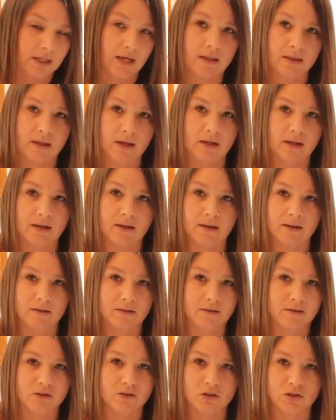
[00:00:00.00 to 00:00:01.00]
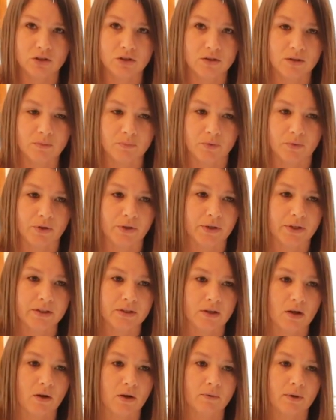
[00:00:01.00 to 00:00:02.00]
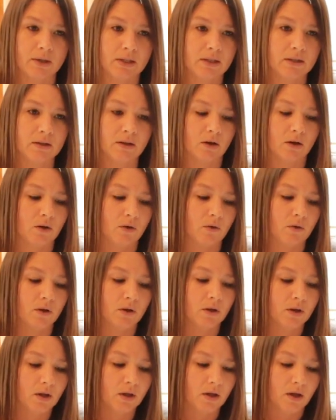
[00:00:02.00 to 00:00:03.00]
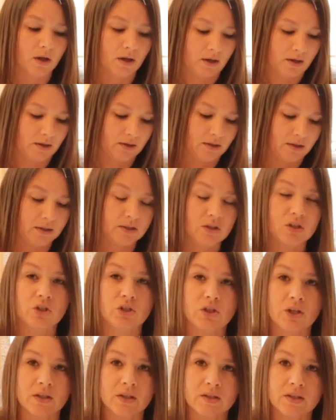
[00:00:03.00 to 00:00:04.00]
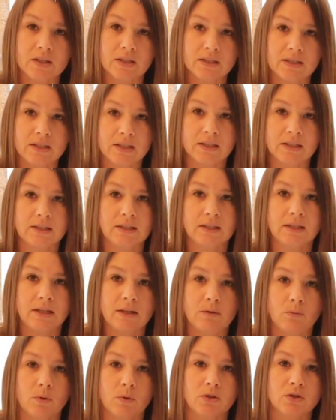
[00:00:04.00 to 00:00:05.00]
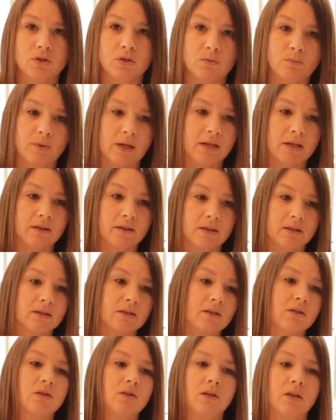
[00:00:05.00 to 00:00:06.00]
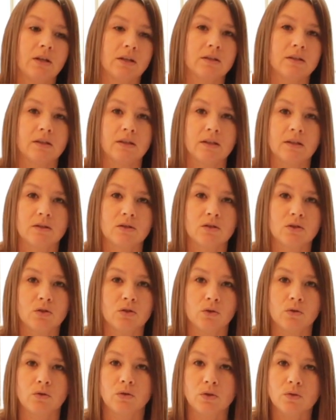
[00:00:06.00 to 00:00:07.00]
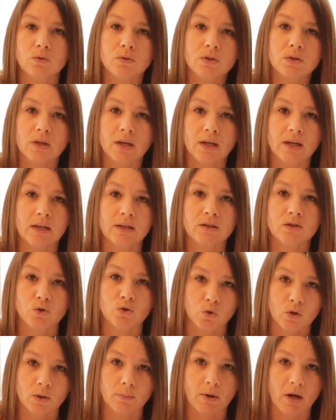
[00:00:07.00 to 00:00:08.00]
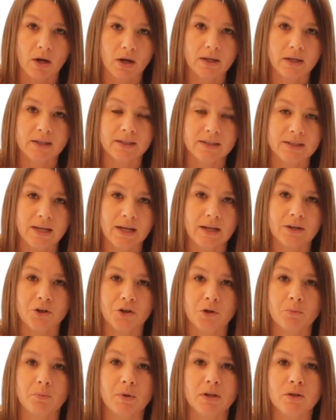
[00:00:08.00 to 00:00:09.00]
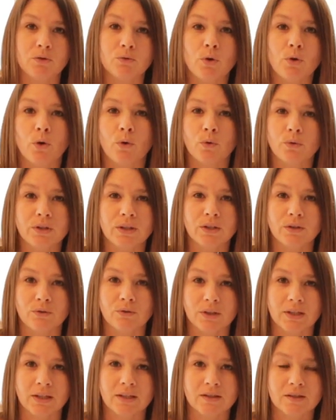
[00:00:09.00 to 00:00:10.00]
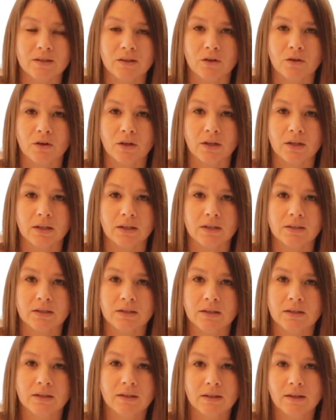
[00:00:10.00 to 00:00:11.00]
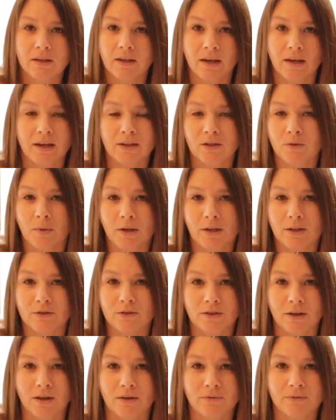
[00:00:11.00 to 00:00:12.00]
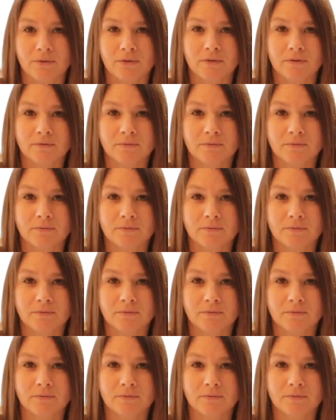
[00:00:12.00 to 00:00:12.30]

And then it's simple, it's all ready to go. It's just as easy once you make this as it is to use a store-bought container, but you know the ingredients that are in it and you made it yourself.